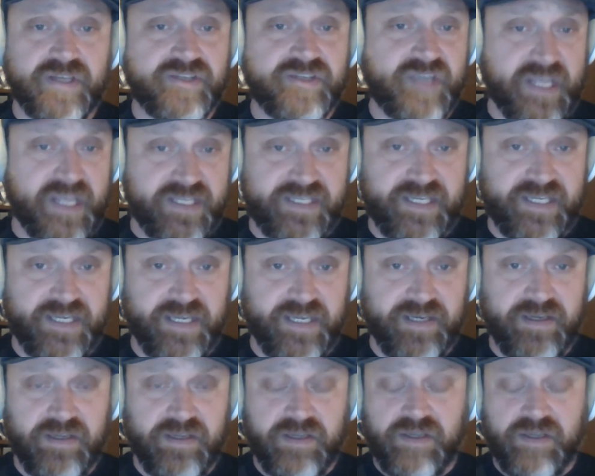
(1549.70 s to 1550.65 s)
gets you
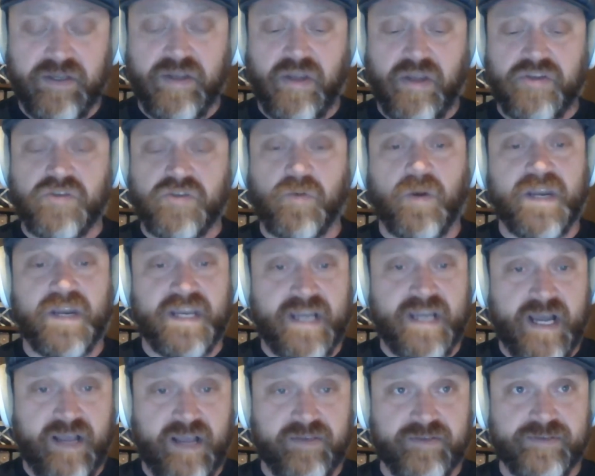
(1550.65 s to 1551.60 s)
in. Twenty
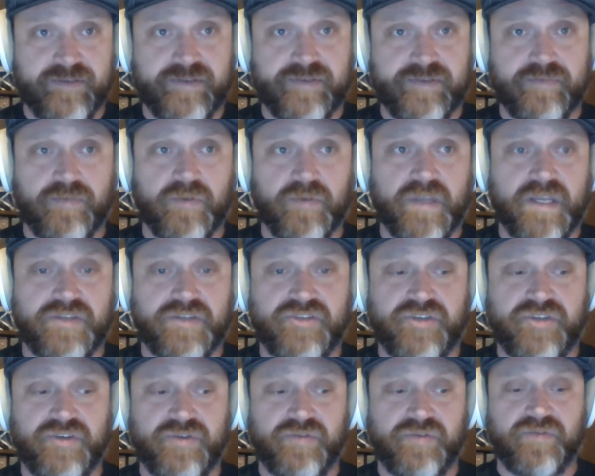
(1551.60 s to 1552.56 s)
dollars will get
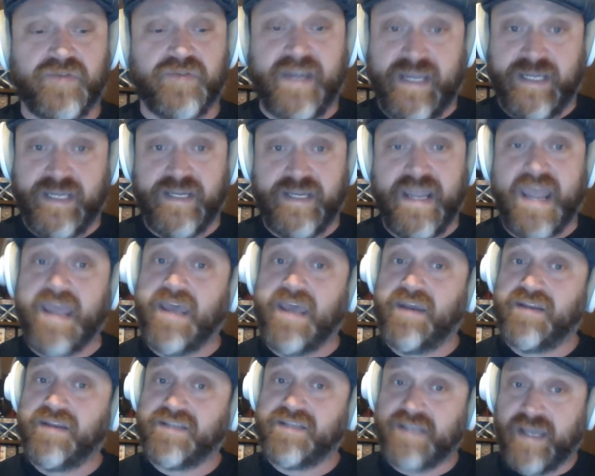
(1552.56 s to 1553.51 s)
you in
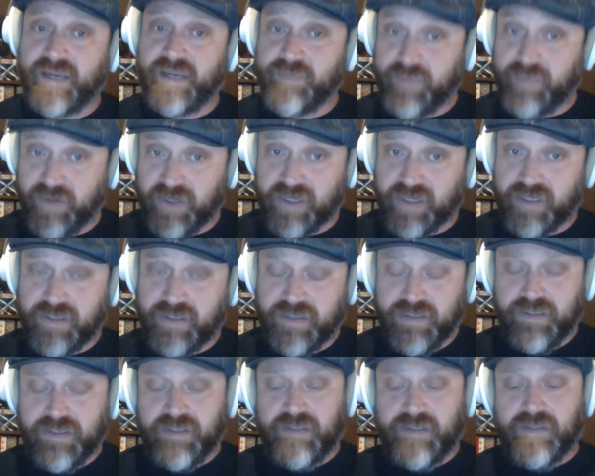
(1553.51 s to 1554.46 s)
and a signed book,
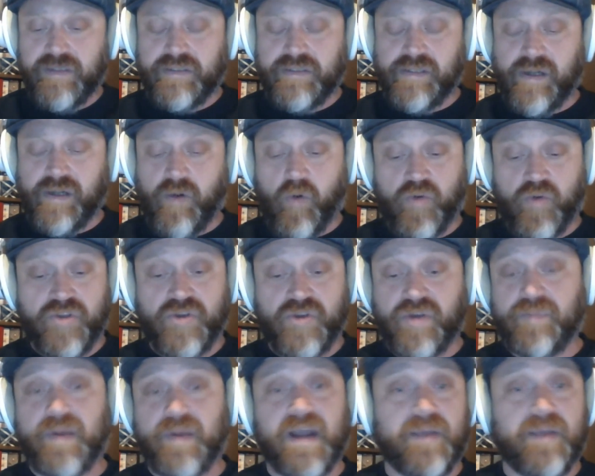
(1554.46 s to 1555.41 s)
or you
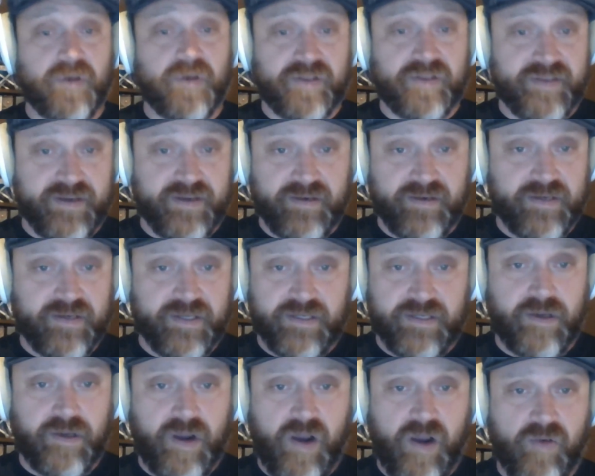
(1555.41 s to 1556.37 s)
can buy a book there. Eh,
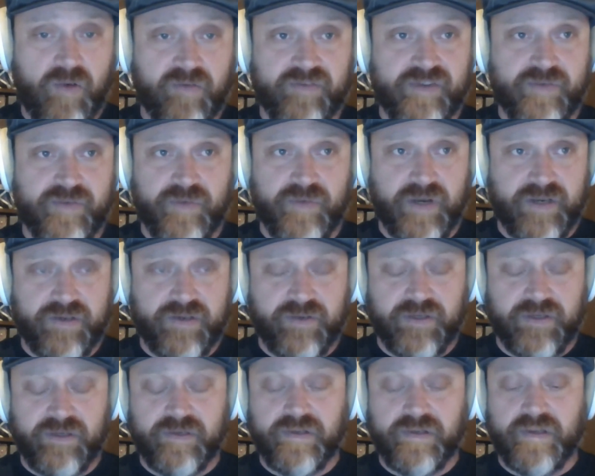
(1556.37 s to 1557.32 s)
however you want to do
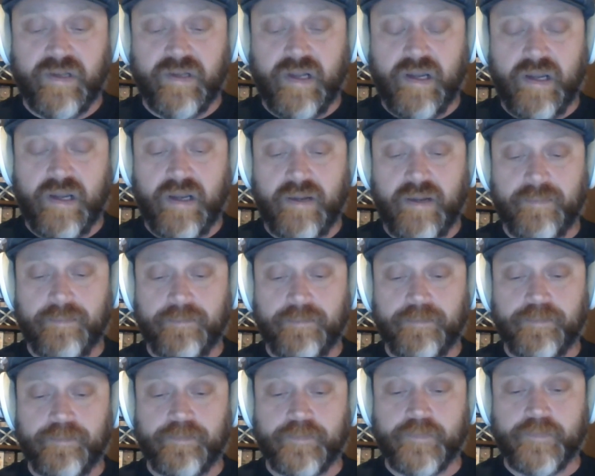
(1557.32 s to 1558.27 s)
it. Um,
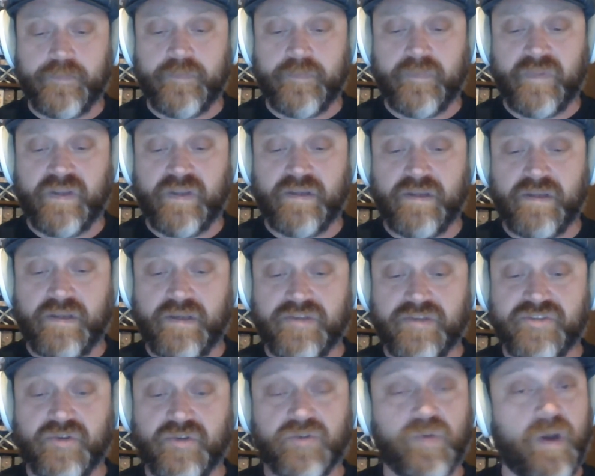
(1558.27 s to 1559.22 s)

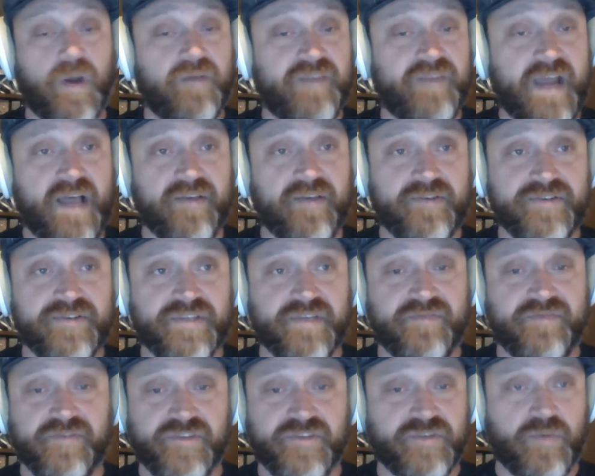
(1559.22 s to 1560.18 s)
so twelve dollars
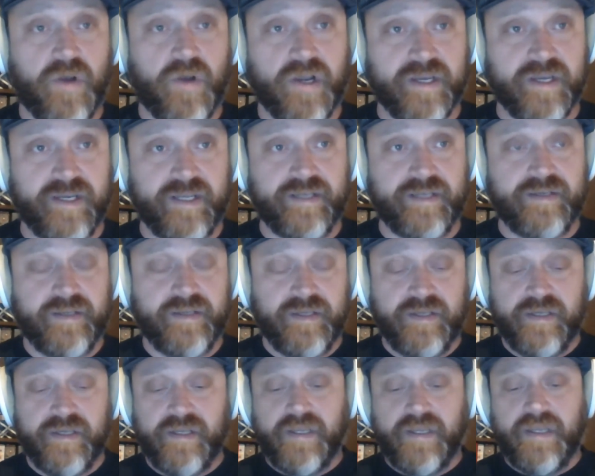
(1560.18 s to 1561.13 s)
if you're just walking in,
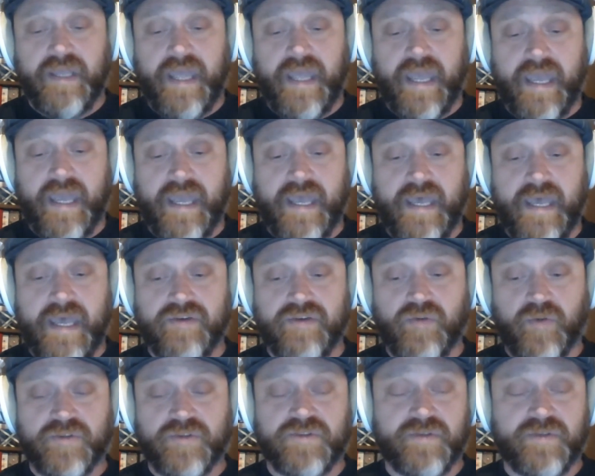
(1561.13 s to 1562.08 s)
and
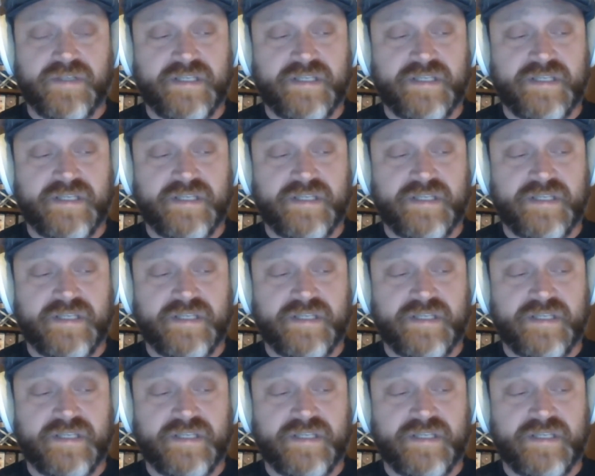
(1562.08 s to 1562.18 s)
doors are at